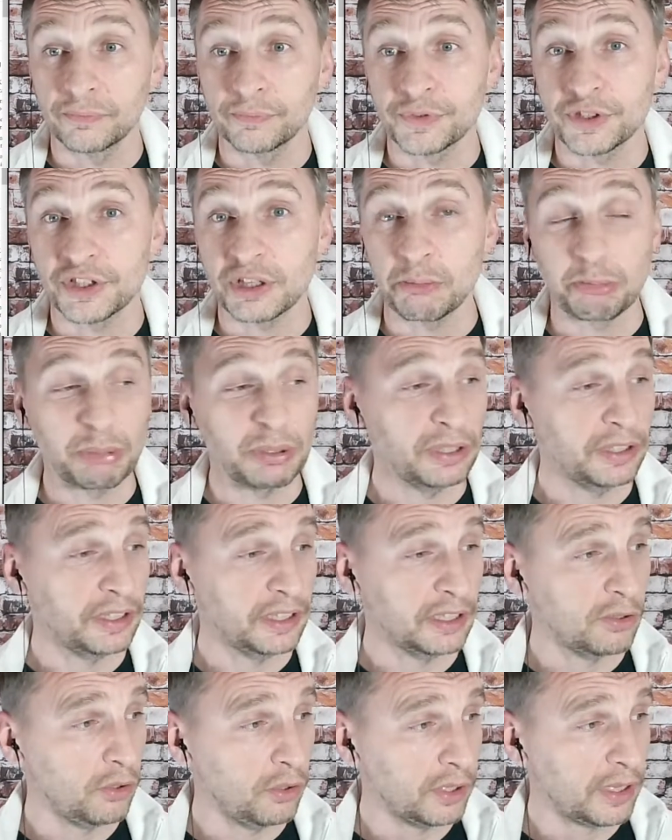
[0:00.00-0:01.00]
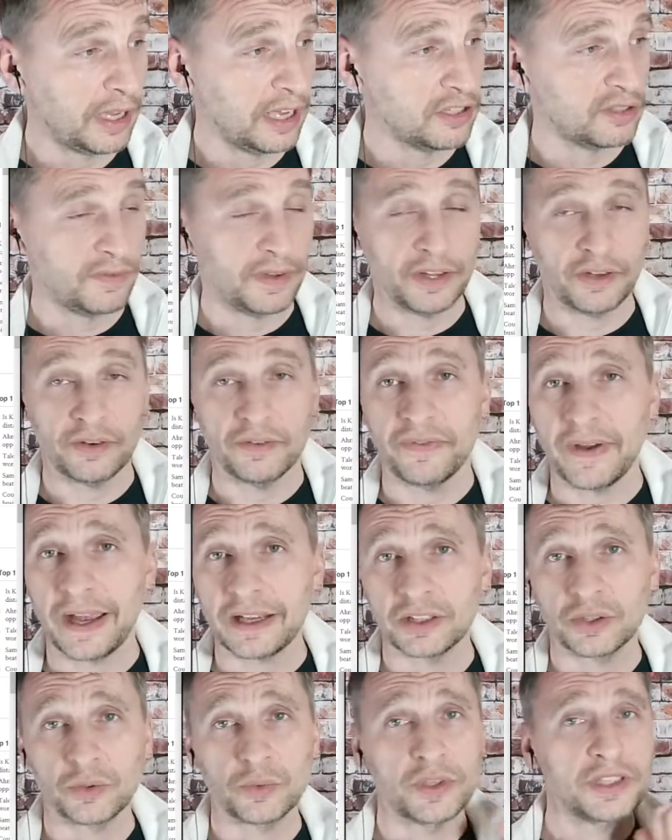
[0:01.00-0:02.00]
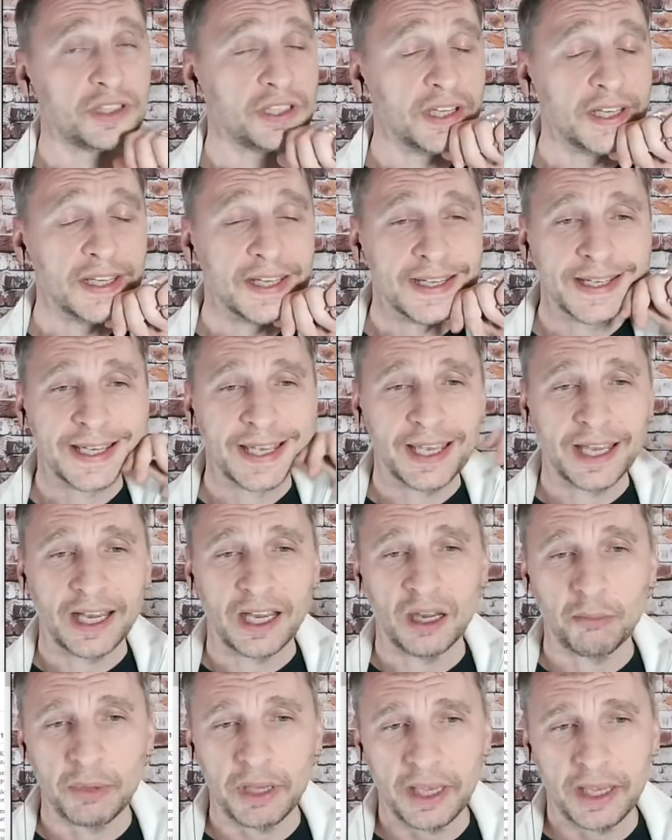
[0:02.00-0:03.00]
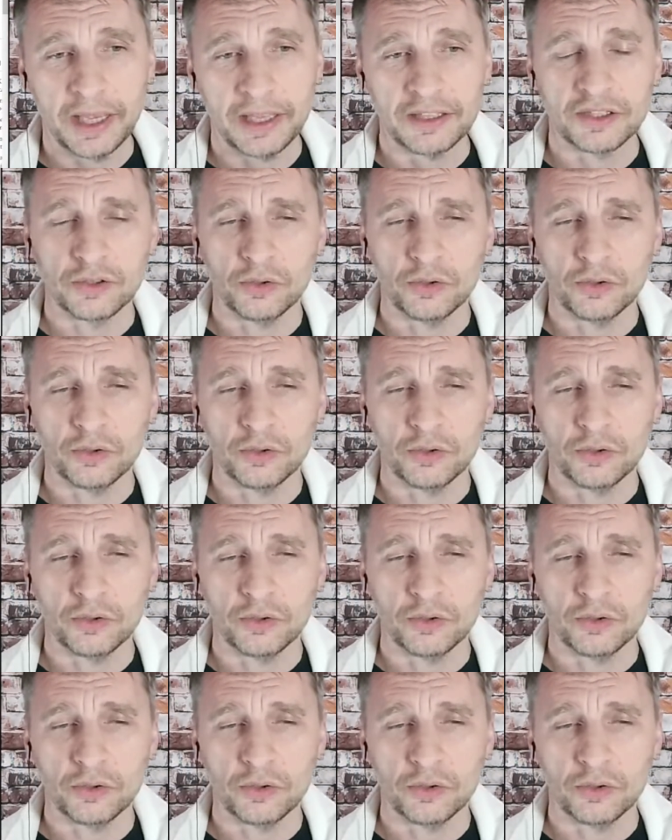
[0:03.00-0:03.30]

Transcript: shipbuilding and all kinds of other factories. And so